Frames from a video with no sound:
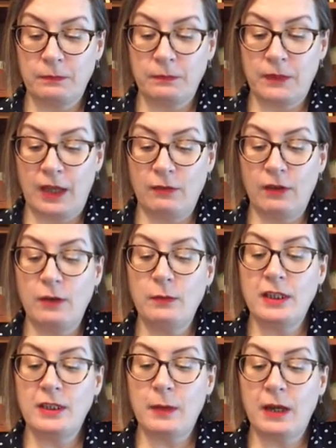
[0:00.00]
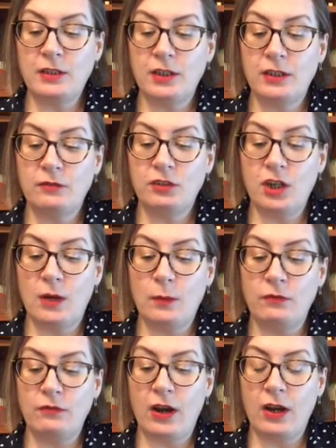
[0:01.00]
I found my smattering of German
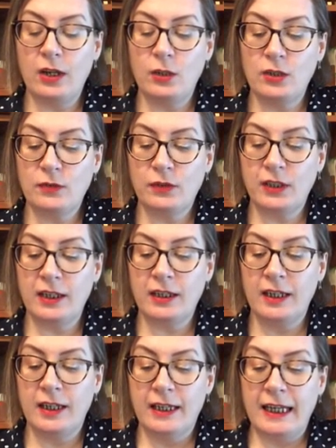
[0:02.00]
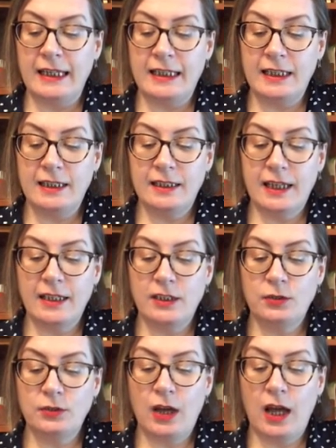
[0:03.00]
very useful here. Indeed, I
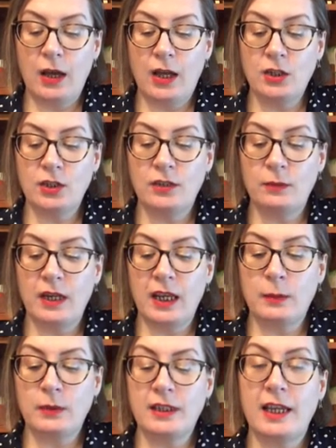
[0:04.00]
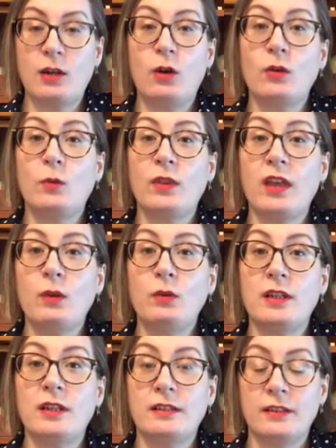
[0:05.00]
don't know how I should have been able to get on without
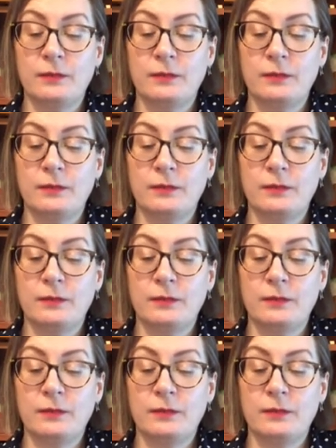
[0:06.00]
it.